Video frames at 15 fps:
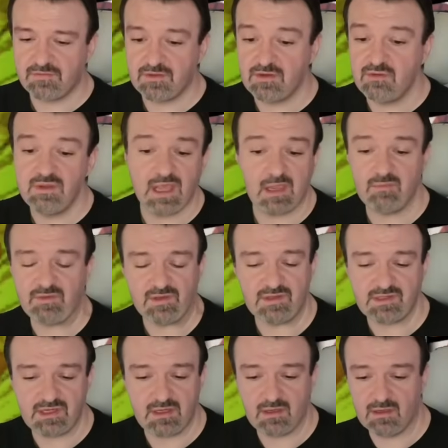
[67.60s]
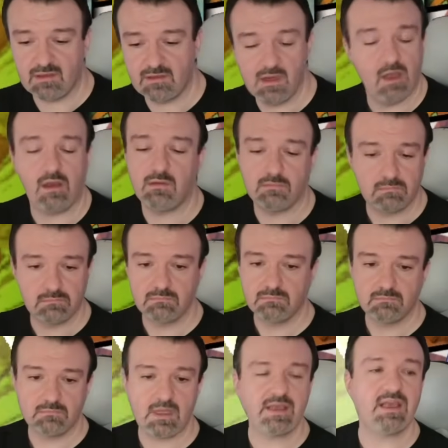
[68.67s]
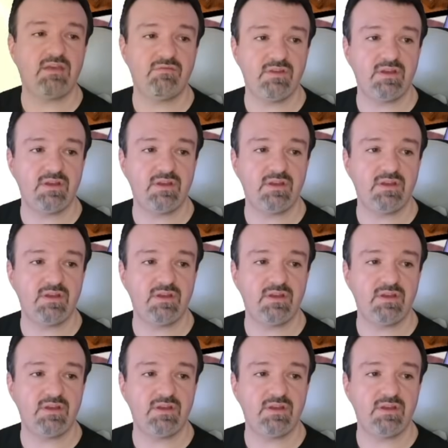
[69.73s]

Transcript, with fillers: for the new games this year? No. I hate